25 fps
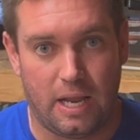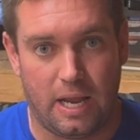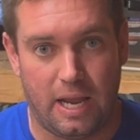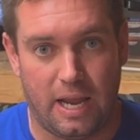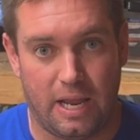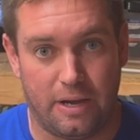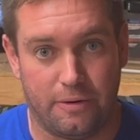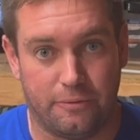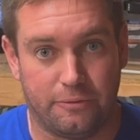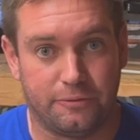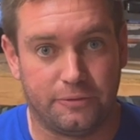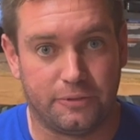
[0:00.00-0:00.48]

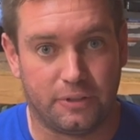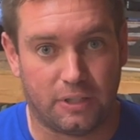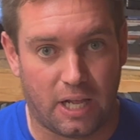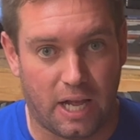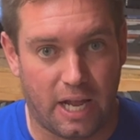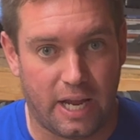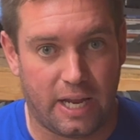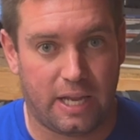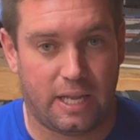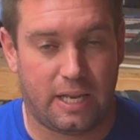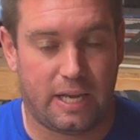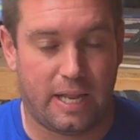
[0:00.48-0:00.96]
and fly
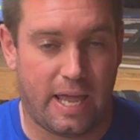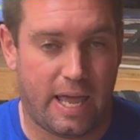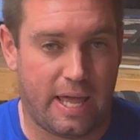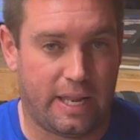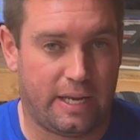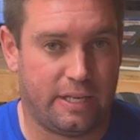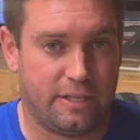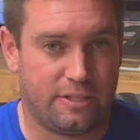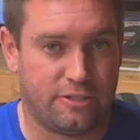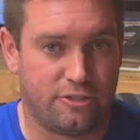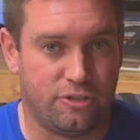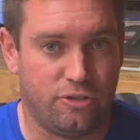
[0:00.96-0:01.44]
it at
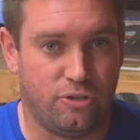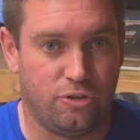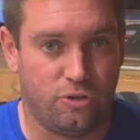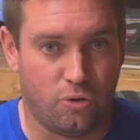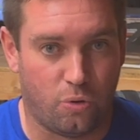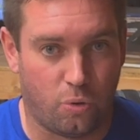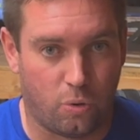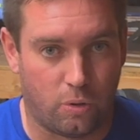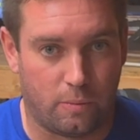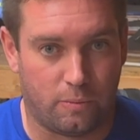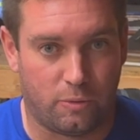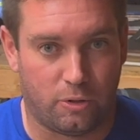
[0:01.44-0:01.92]
its
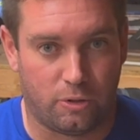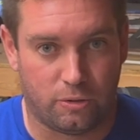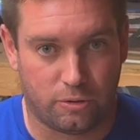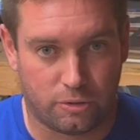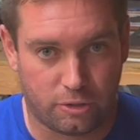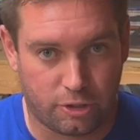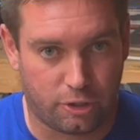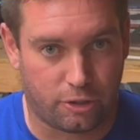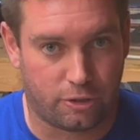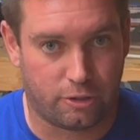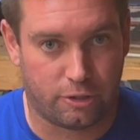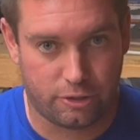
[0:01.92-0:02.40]
normal
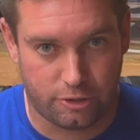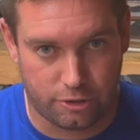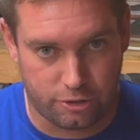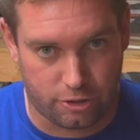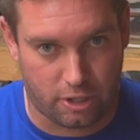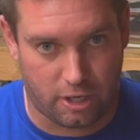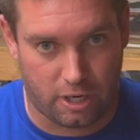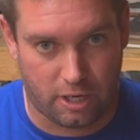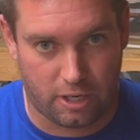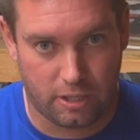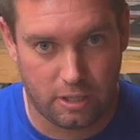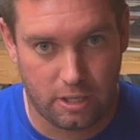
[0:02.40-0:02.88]
current
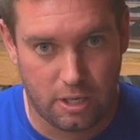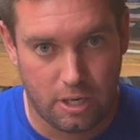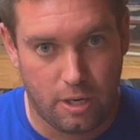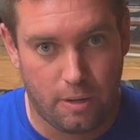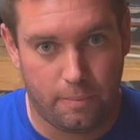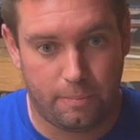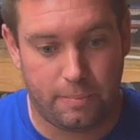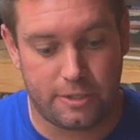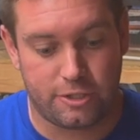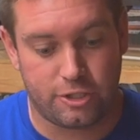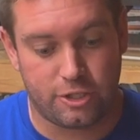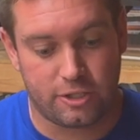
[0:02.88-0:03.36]
draw,
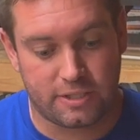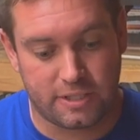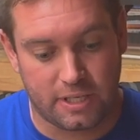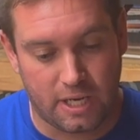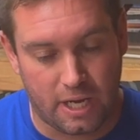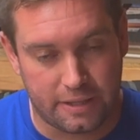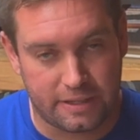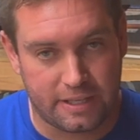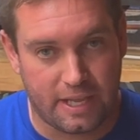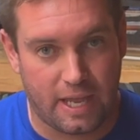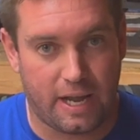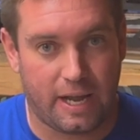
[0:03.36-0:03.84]
but just
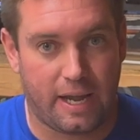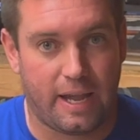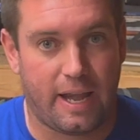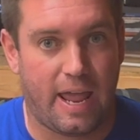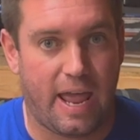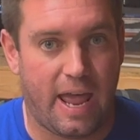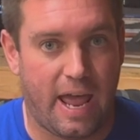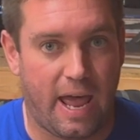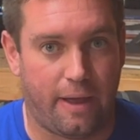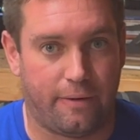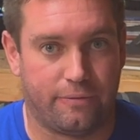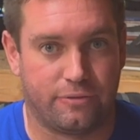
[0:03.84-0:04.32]
cut that in
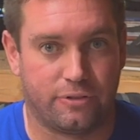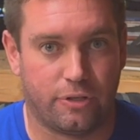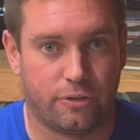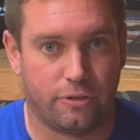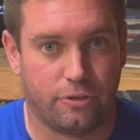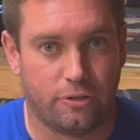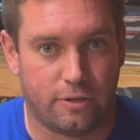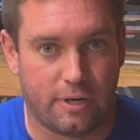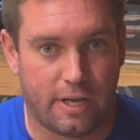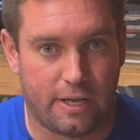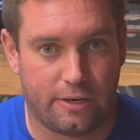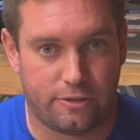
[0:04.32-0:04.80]
half so
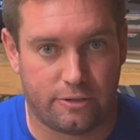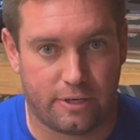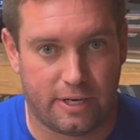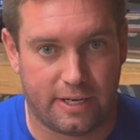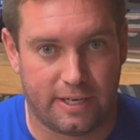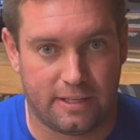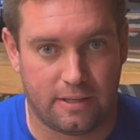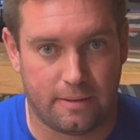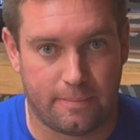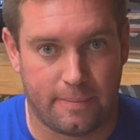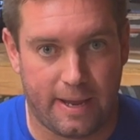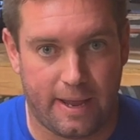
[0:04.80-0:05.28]
you're not
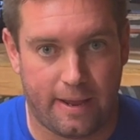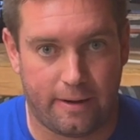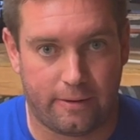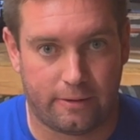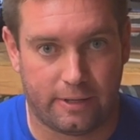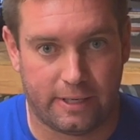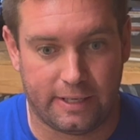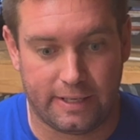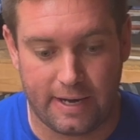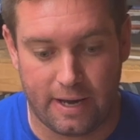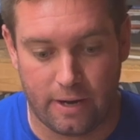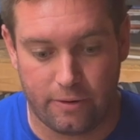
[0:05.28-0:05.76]
draining the battery
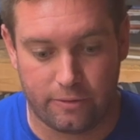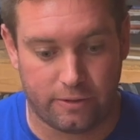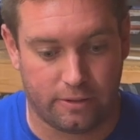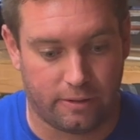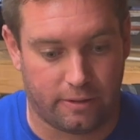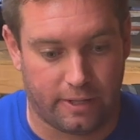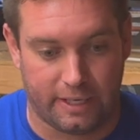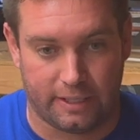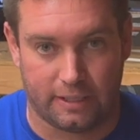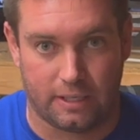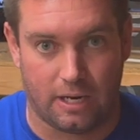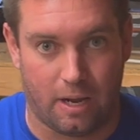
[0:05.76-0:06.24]
down to
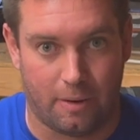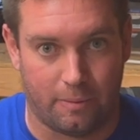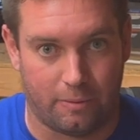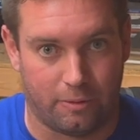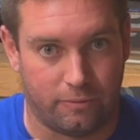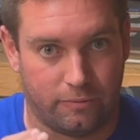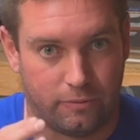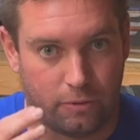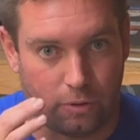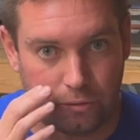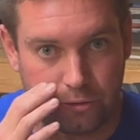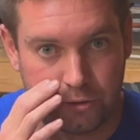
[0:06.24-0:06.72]
like nominal
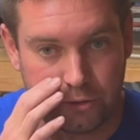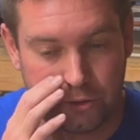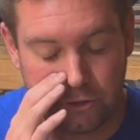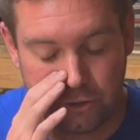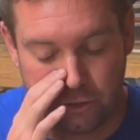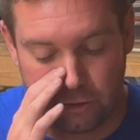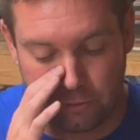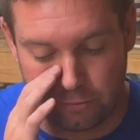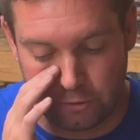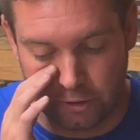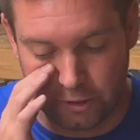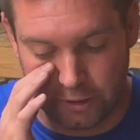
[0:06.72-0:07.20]
voltage or
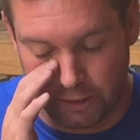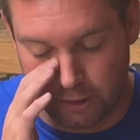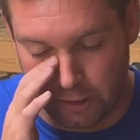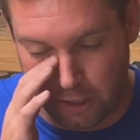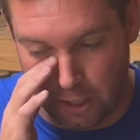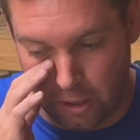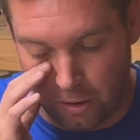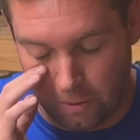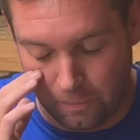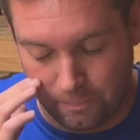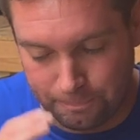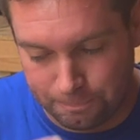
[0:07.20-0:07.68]
really
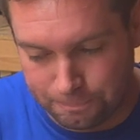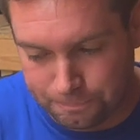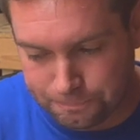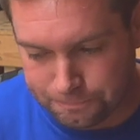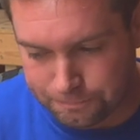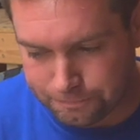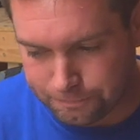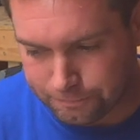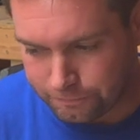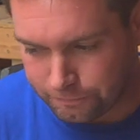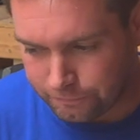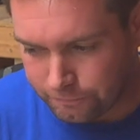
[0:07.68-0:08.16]
low.
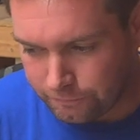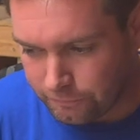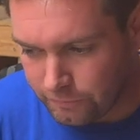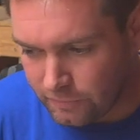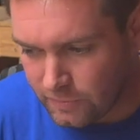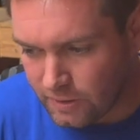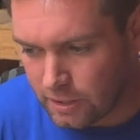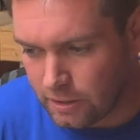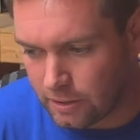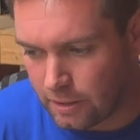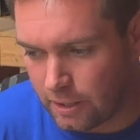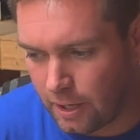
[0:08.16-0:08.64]

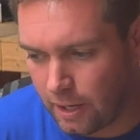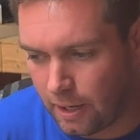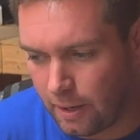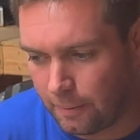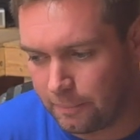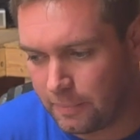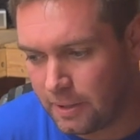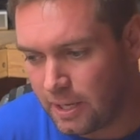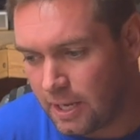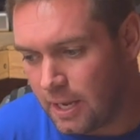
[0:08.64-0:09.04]
Um,